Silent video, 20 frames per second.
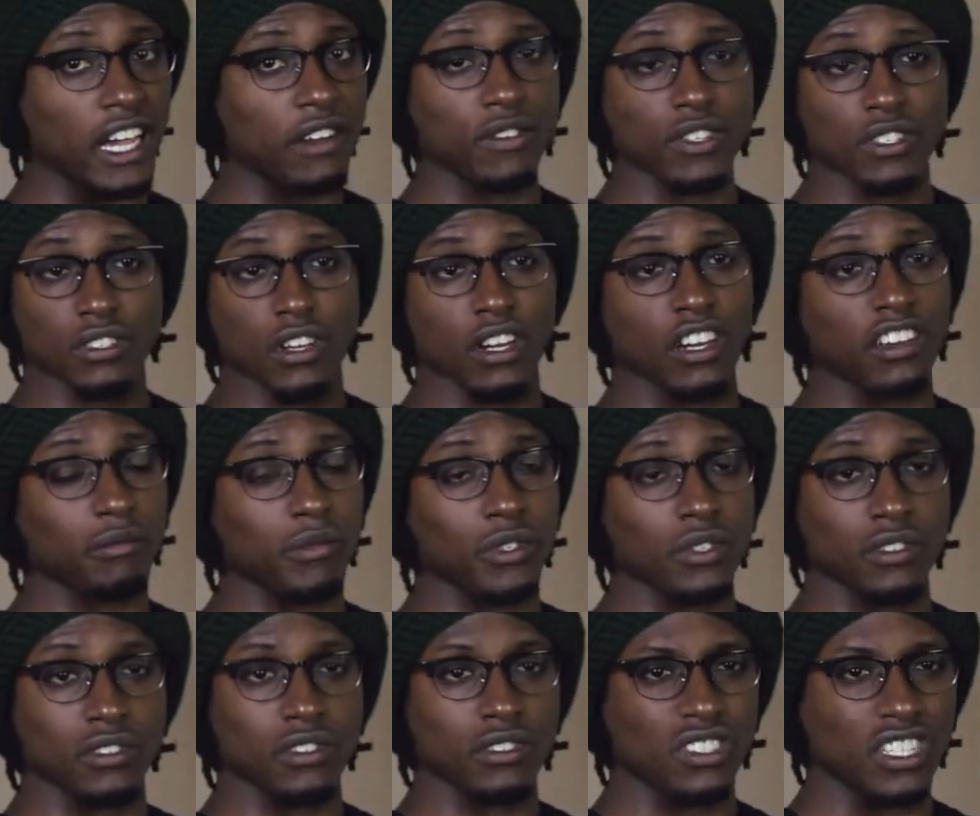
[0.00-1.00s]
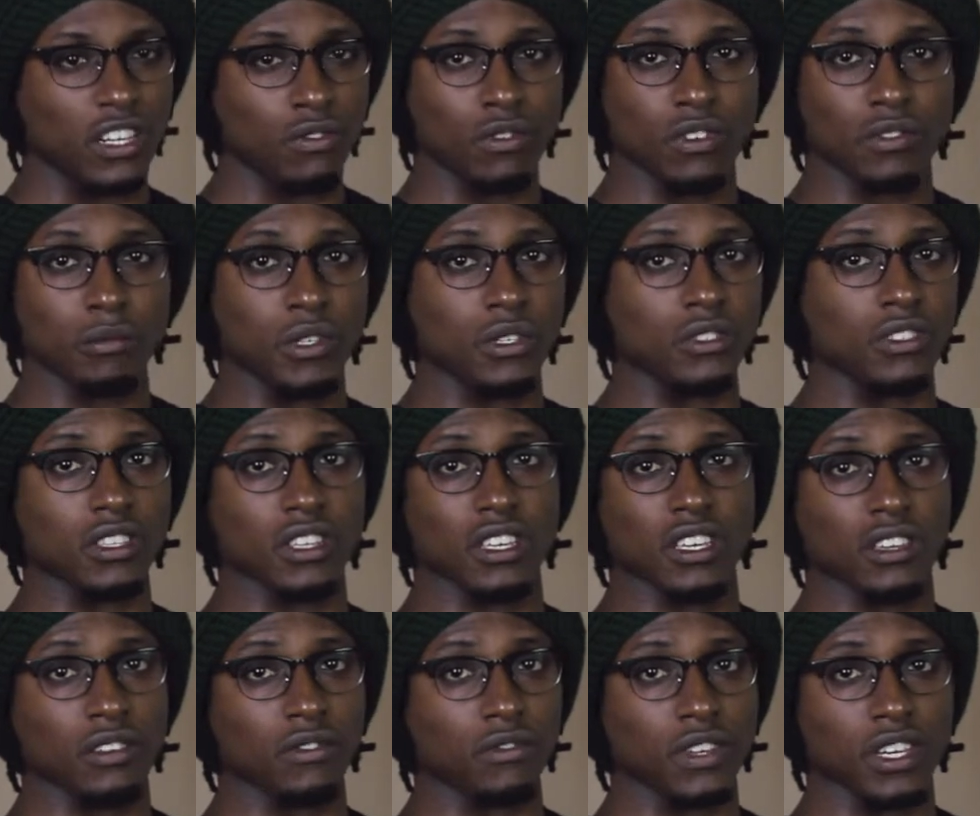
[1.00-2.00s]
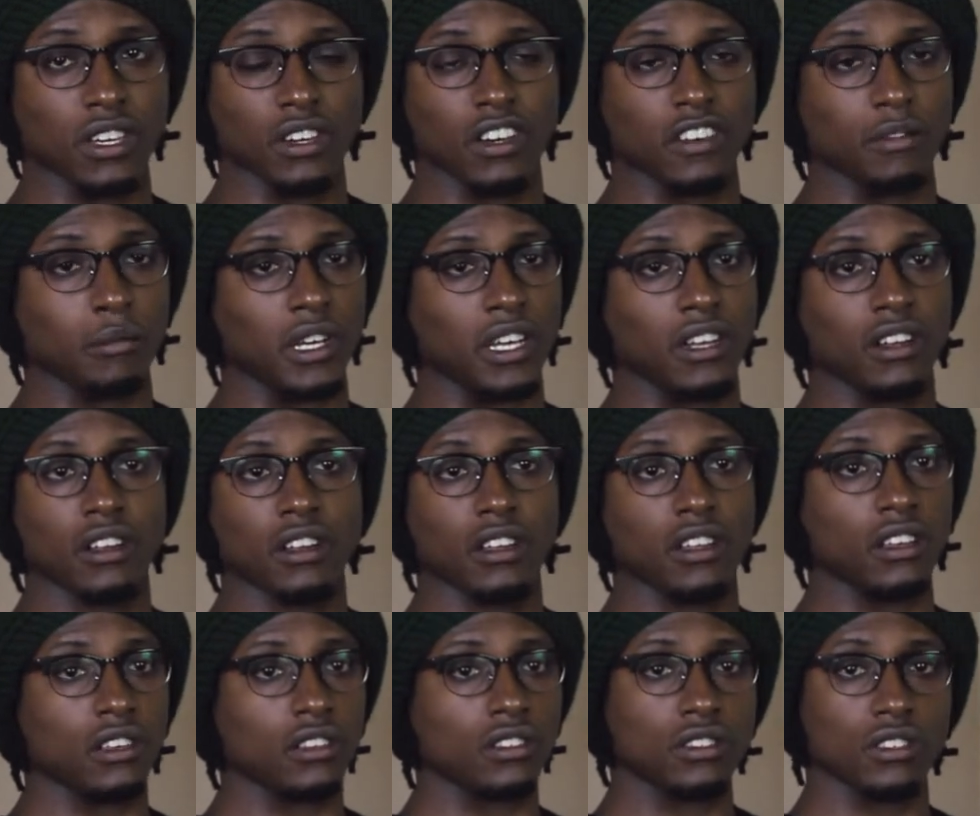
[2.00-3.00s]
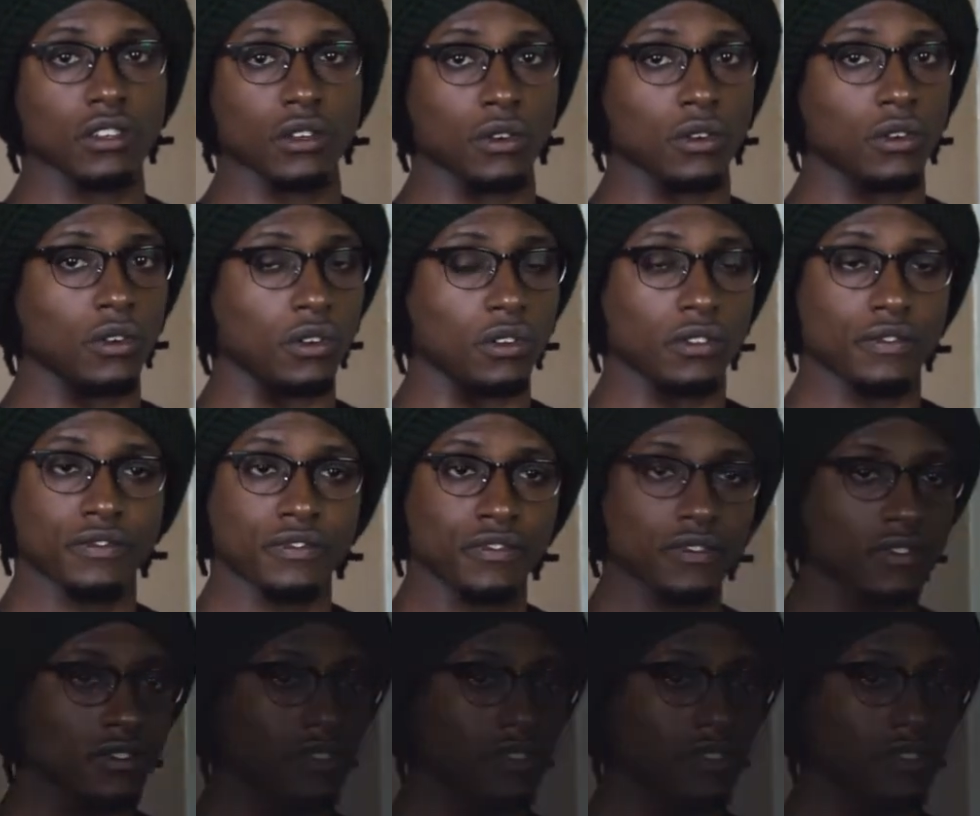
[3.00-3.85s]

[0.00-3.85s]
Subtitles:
every sort of genre of music that you can think of, man. It's so cool.